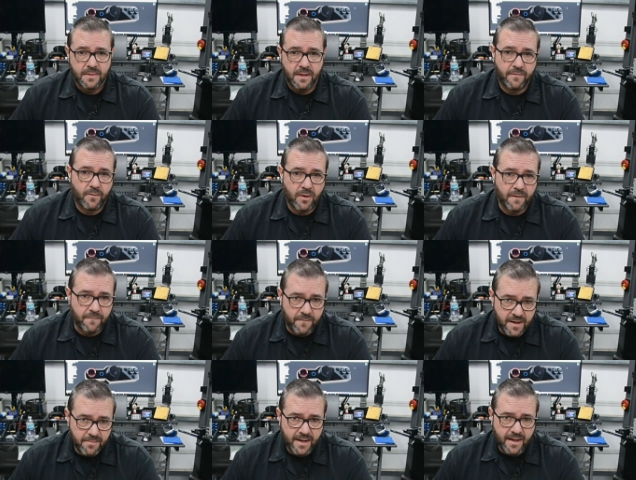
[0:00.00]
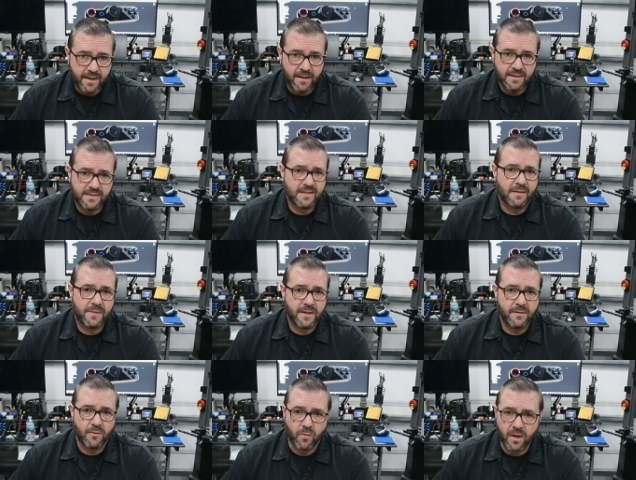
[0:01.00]
If you want feedback on
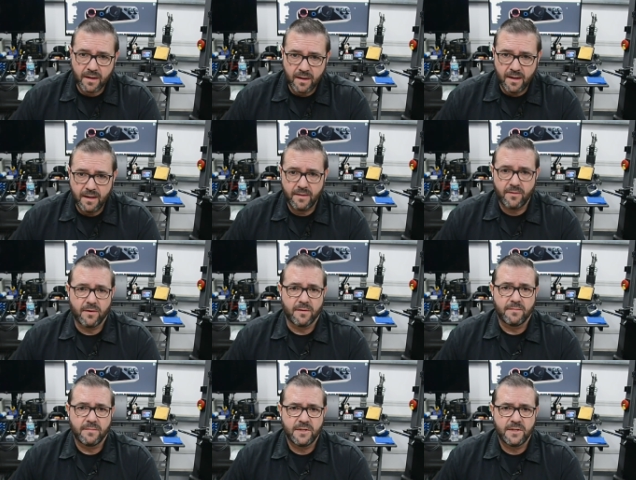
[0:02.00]
something you're working on or